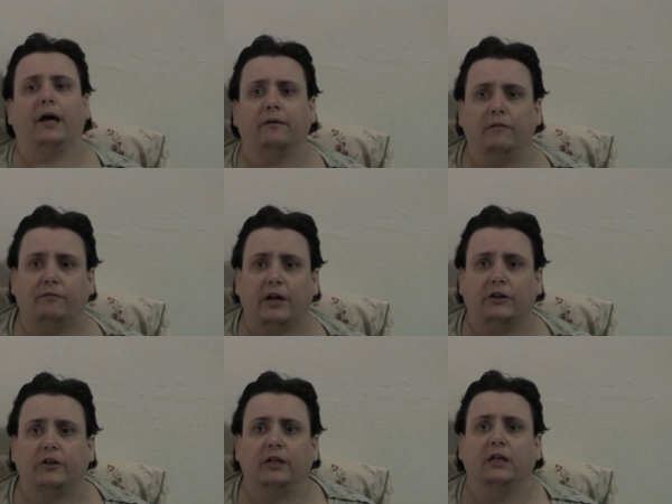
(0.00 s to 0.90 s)
a bladder
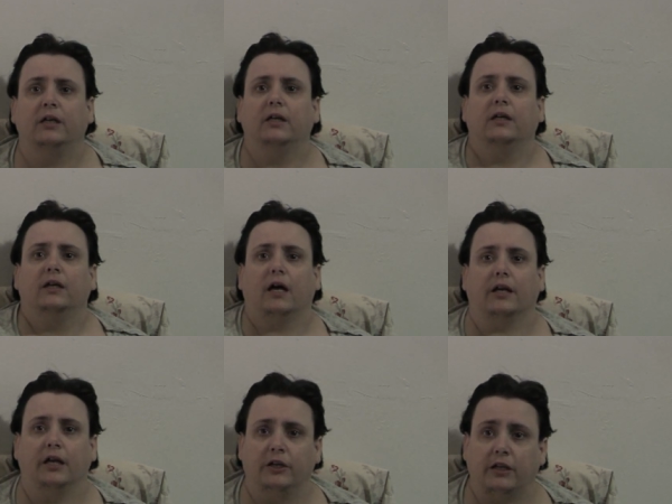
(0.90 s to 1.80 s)
infection,
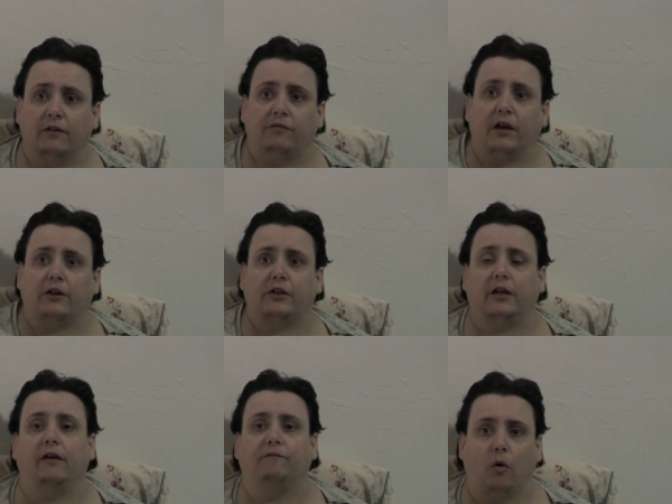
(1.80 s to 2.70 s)
a yeast
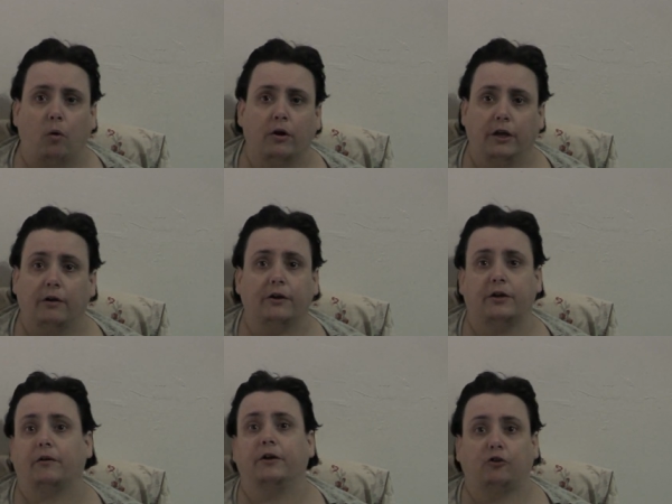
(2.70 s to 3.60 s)
infection, and four
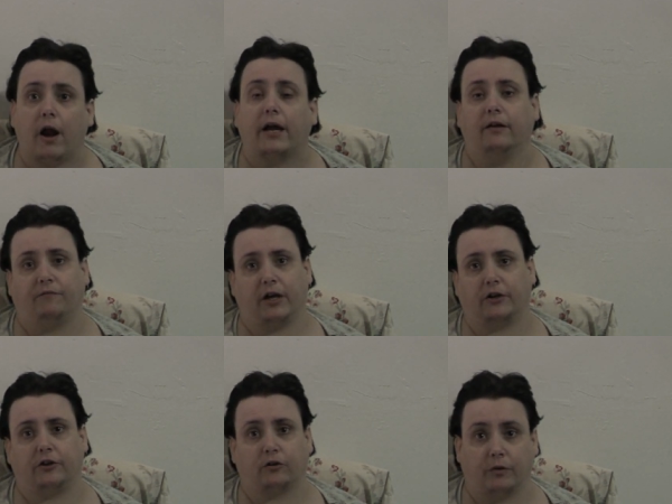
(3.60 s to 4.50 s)
urinary tract
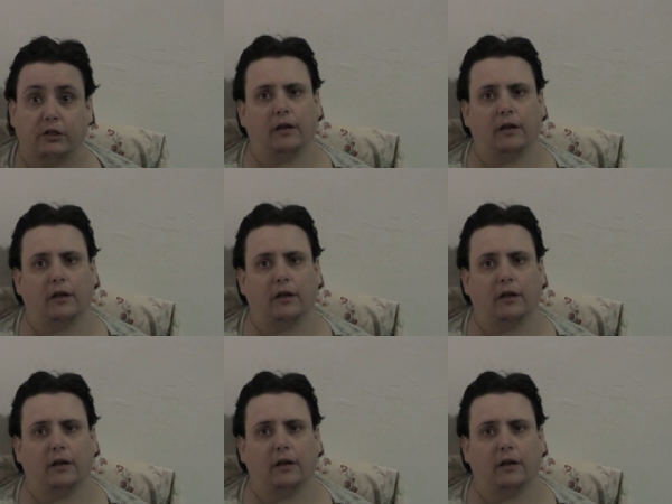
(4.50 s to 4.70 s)
infections.